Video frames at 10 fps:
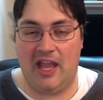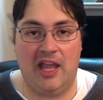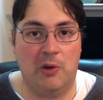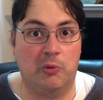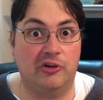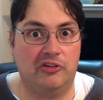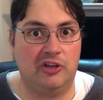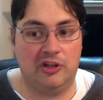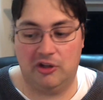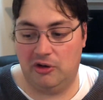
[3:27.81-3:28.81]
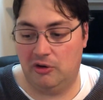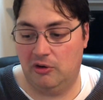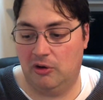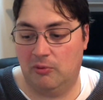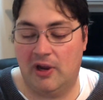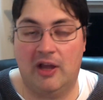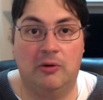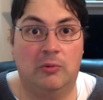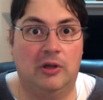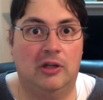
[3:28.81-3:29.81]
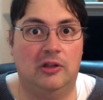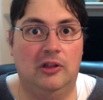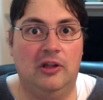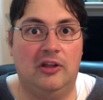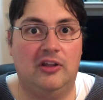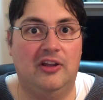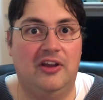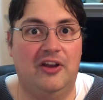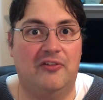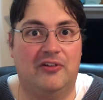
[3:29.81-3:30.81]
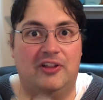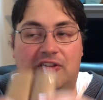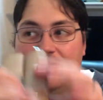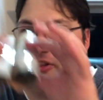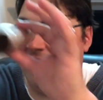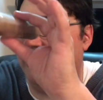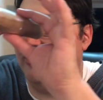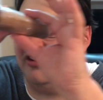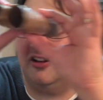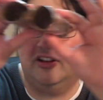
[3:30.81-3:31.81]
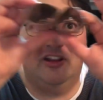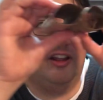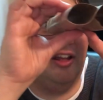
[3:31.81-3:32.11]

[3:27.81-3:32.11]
And we're just going to go around and we're going to look for these things and